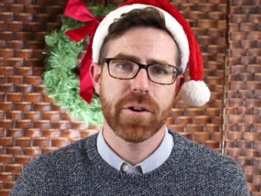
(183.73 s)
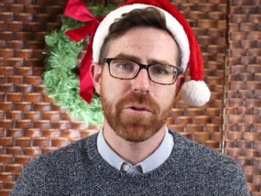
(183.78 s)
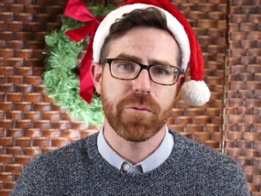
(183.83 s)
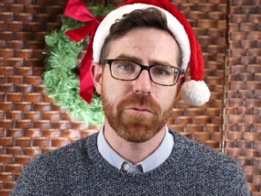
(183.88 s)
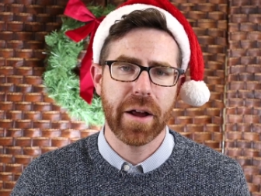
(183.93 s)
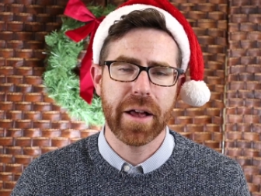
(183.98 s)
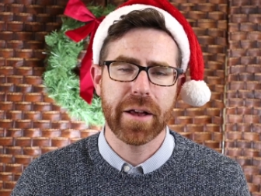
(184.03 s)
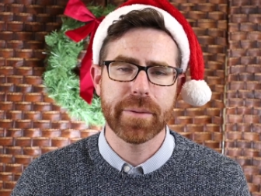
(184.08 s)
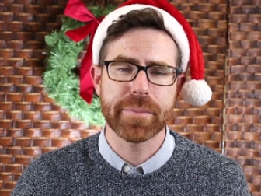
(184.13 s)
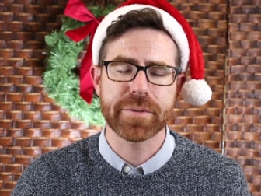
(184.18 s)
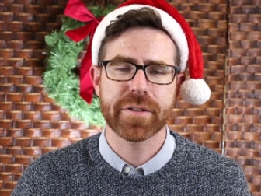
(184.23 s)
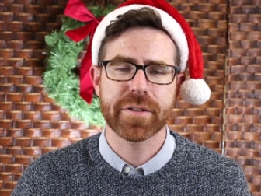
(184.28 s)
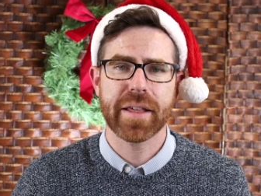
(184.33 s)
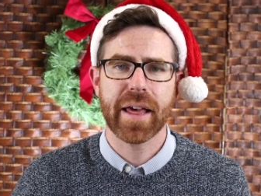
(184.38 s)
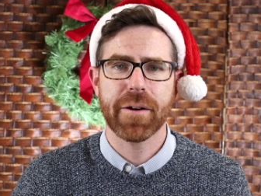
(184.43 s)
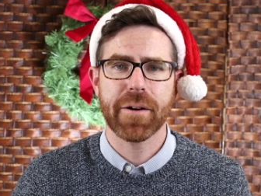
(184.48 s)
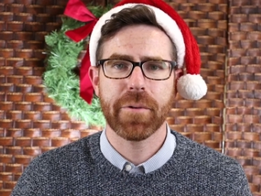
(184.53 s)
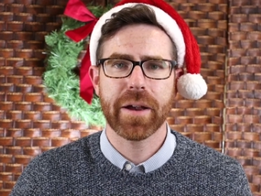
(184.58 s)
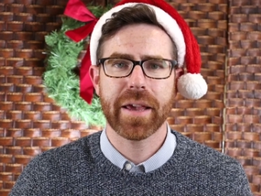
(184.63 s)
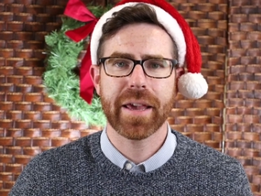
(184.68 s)
realm so
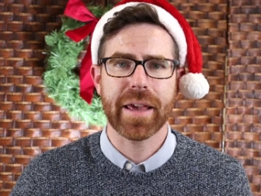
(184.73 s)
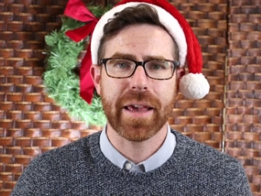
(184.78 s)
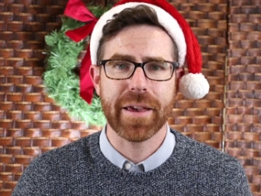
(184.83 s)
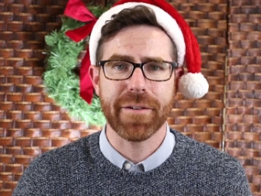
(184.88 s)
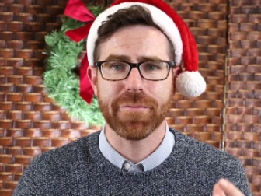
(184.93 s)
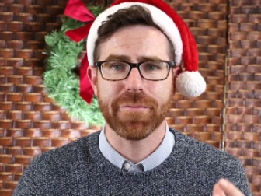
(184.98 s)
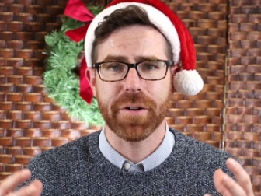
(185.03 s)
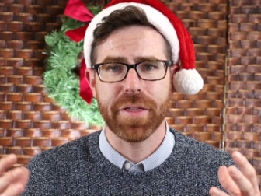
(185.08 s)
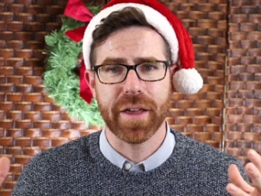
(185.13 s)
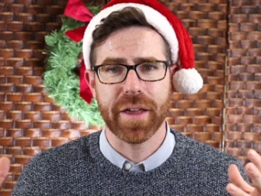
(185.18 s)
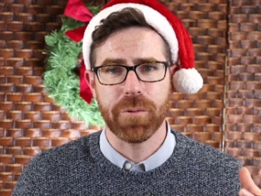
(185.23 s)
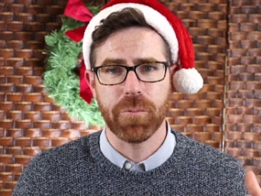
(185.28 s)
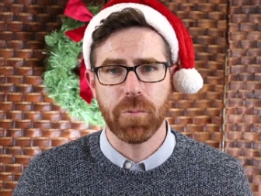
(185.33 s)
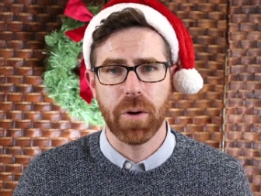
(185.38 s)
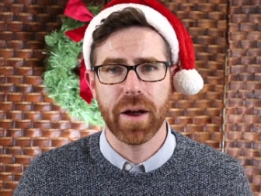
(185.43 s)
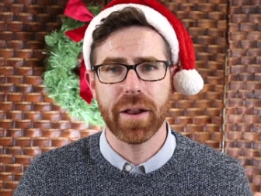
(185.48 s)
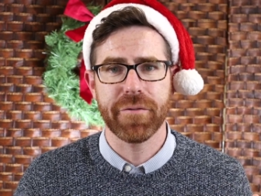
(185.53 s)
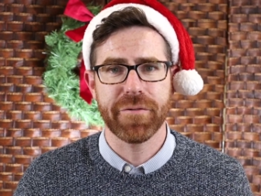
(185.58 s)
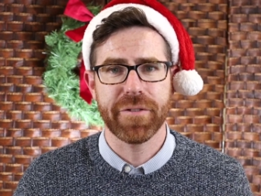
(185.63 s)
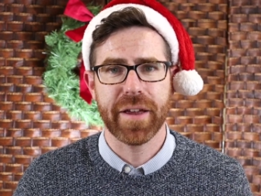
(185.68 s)
that way if within
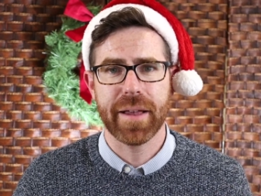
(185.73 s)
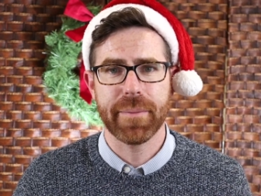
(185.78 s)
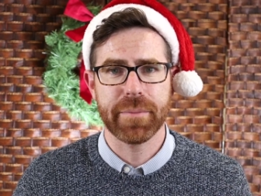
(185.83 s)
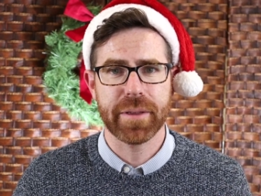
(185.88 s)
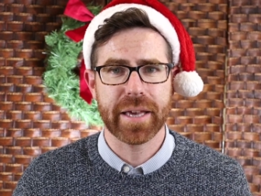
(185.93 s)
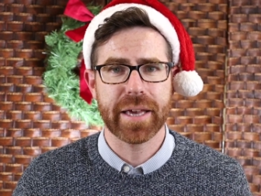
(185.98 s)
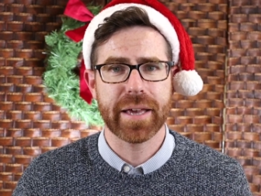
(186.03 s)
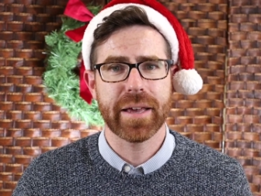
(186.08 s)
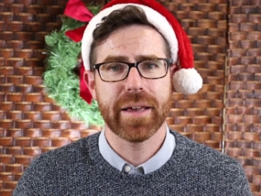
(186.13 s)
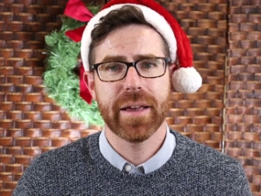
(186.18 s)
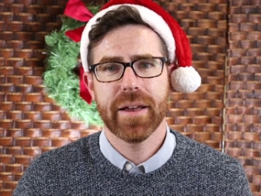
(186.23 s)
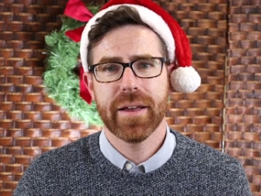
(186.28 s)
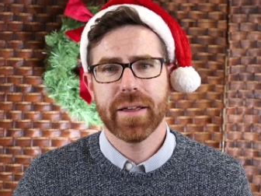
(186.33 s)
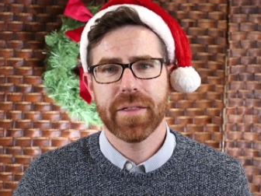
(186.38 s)
one family